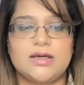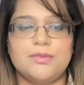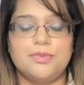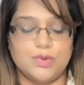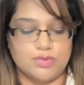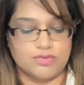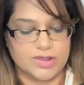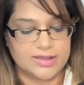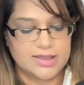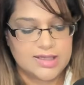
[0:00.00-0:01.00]
bull run.
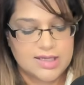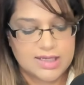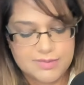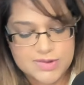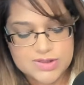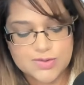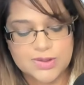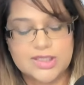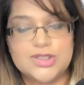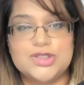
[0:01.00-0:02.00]
Let me just quickly
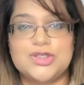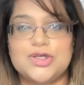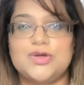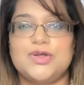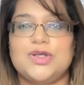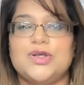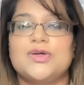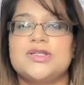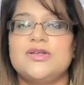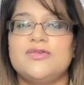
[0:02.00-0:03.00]
show you. I don't know
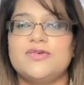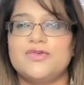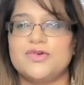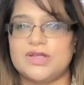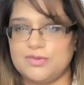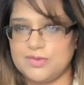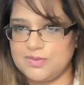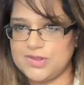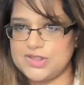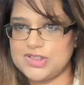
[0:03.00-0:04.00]
if I've got it. Let me just
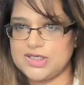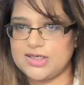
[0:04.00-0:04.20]
check.